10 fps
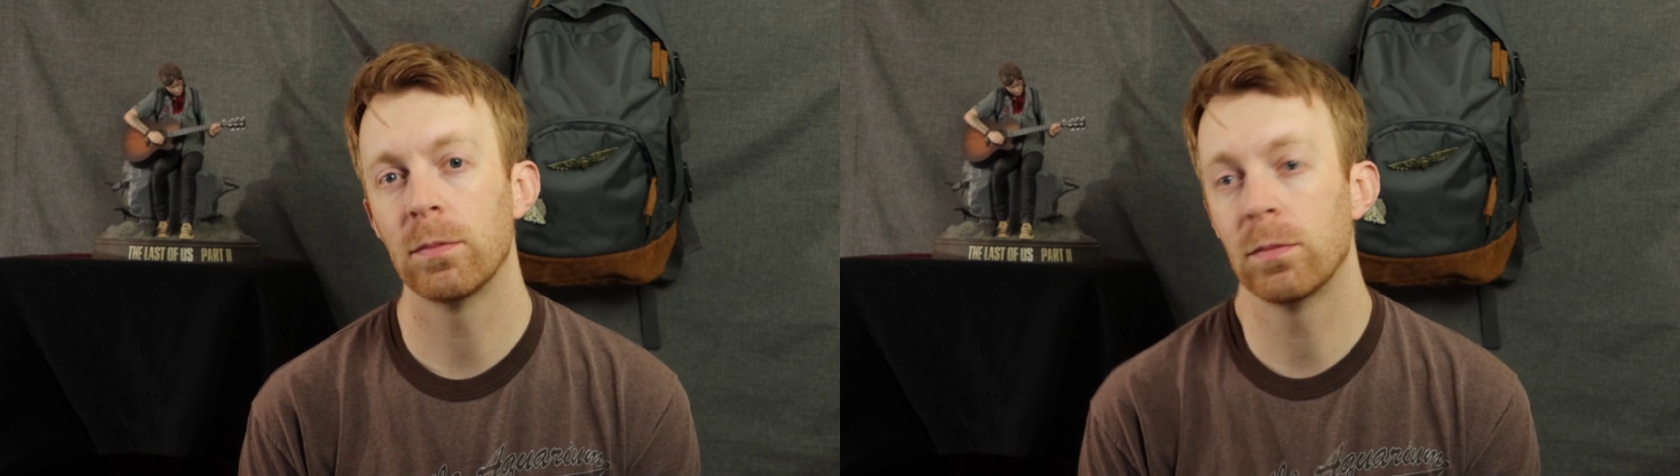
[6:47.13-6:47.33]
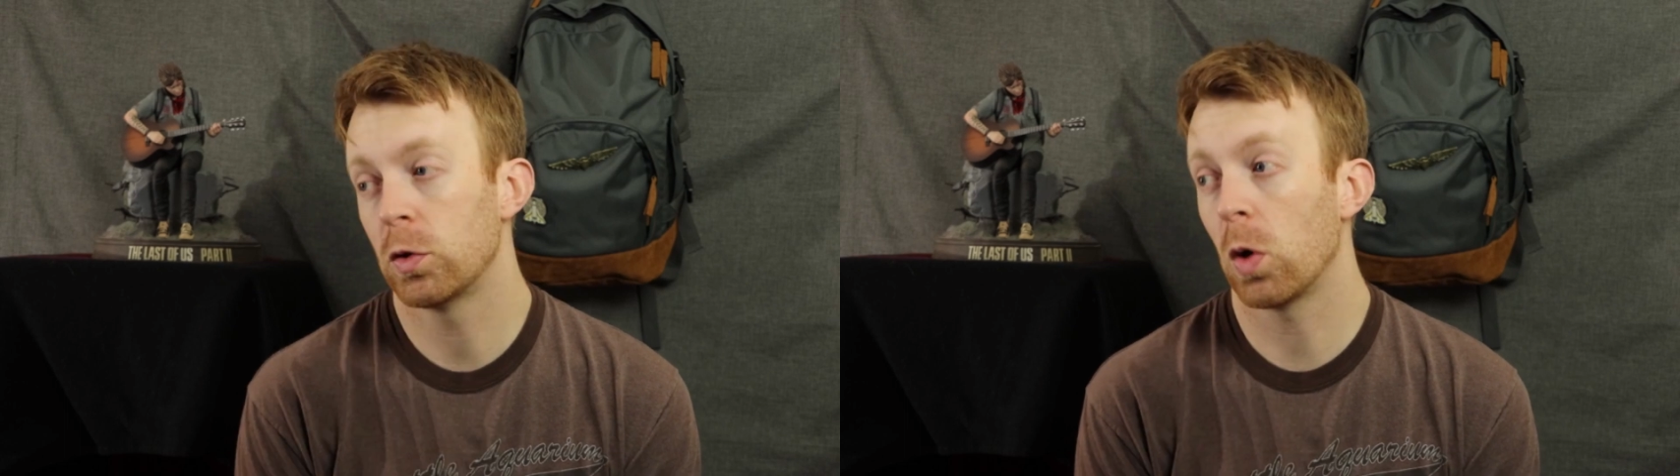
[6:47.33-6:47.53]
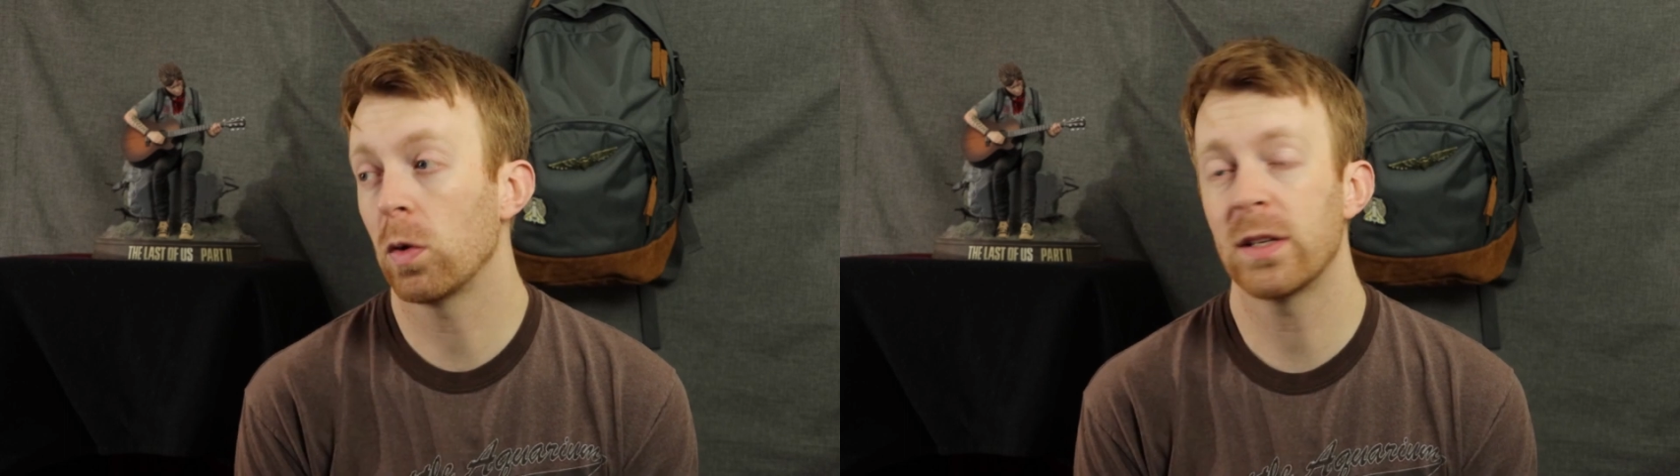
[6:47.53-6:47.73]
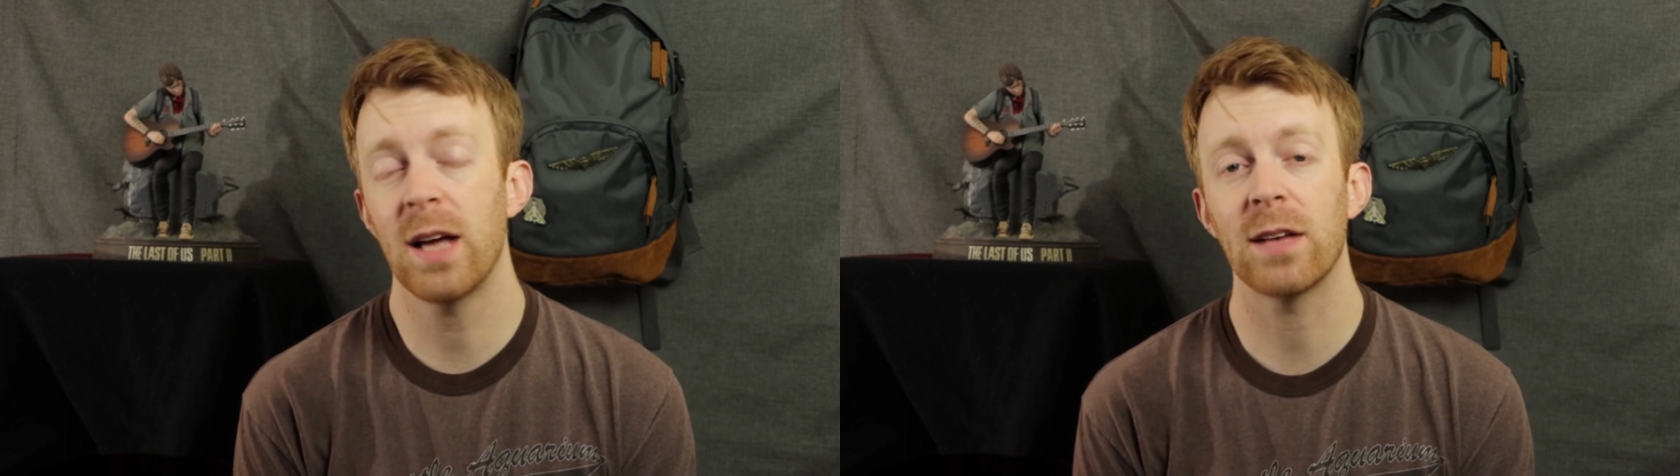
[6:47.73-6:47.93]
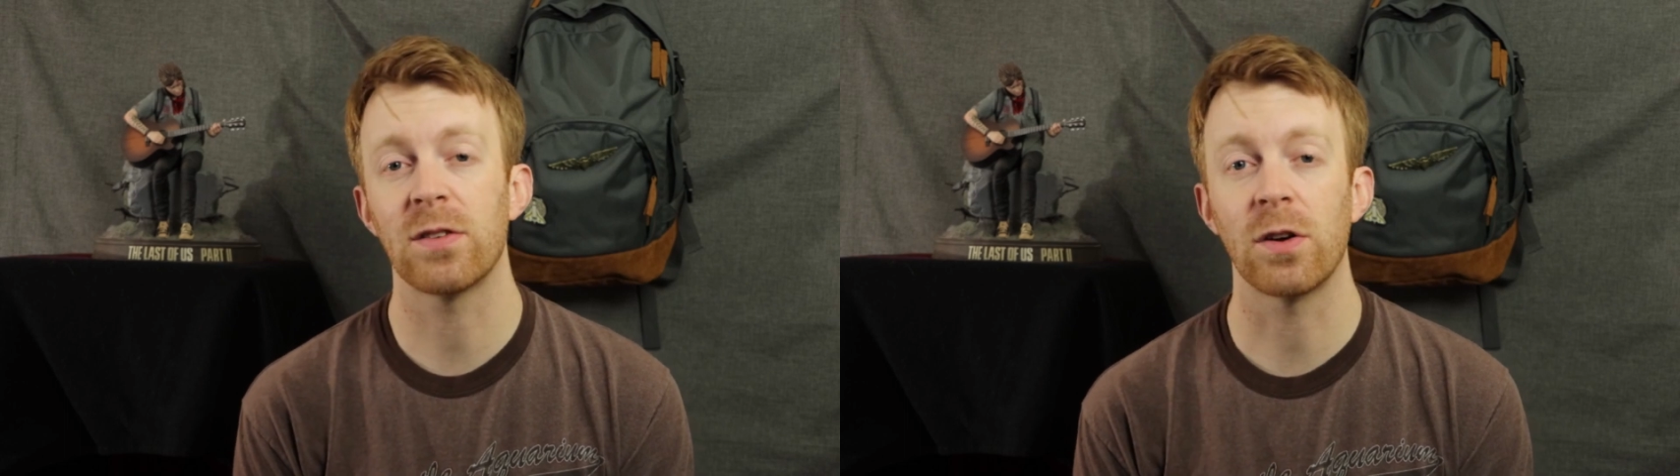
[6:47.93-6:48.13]
Joel and
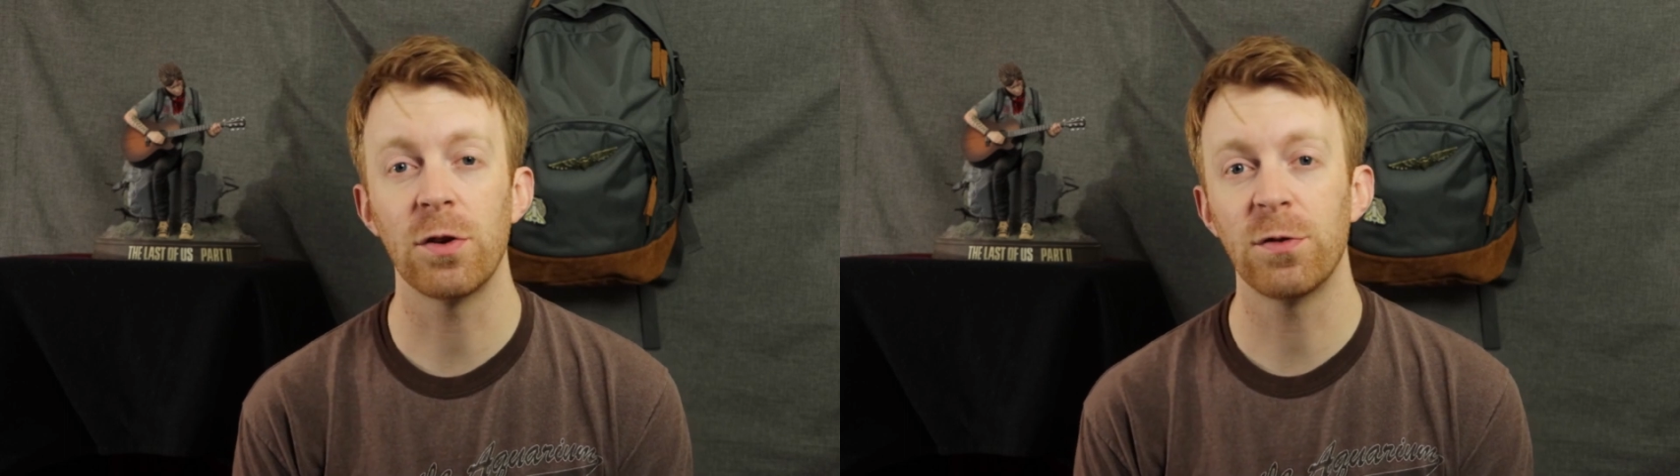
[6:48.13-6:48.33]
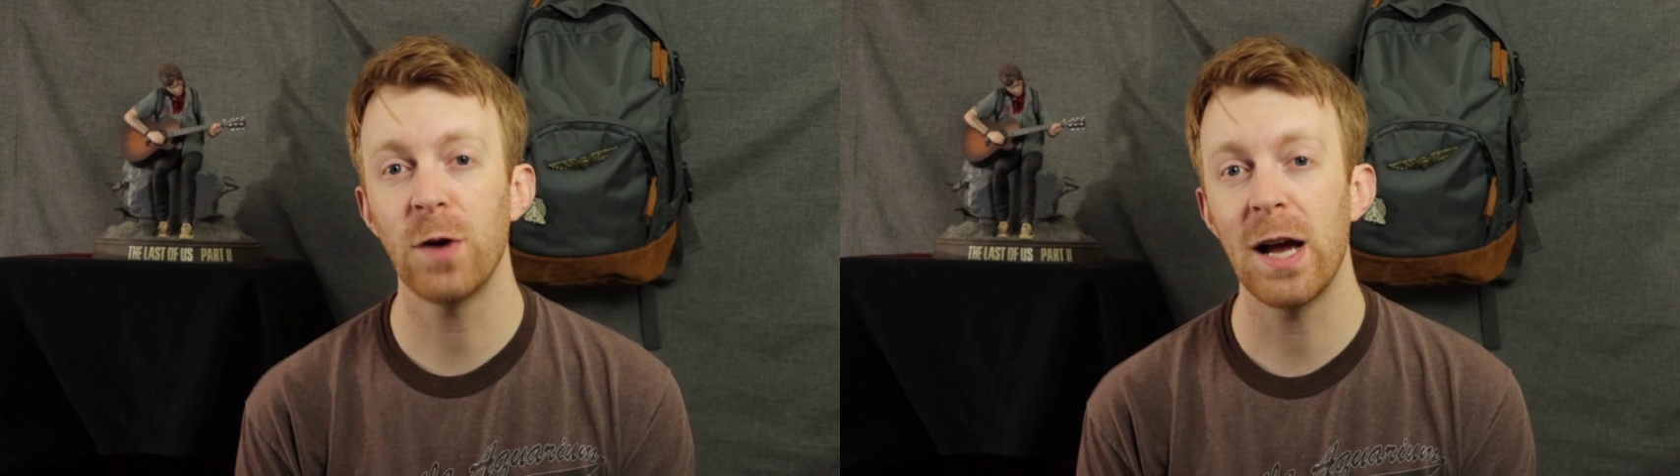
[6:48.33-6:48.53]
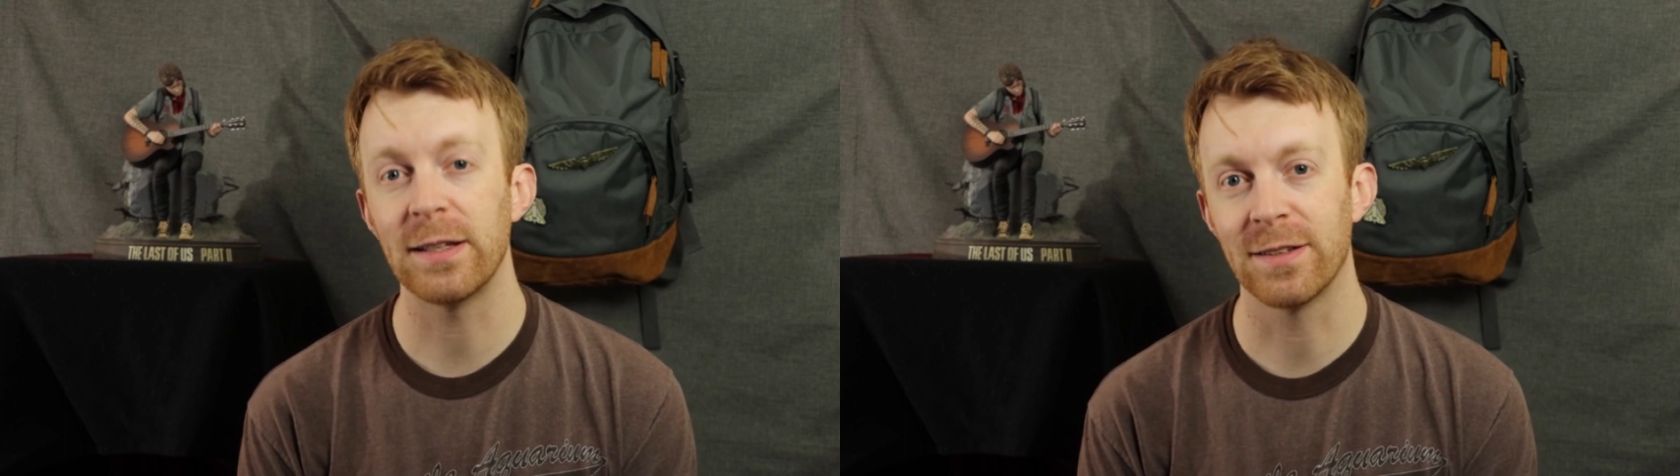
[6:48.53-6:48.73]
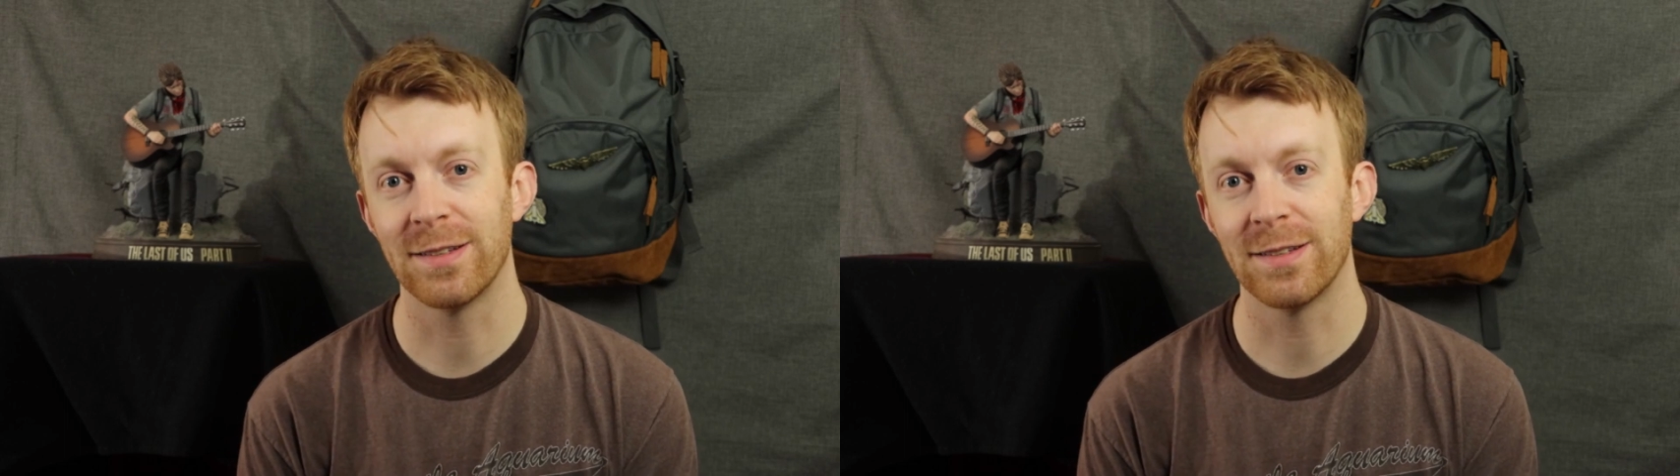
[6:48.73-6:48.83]
Tess, our new friends.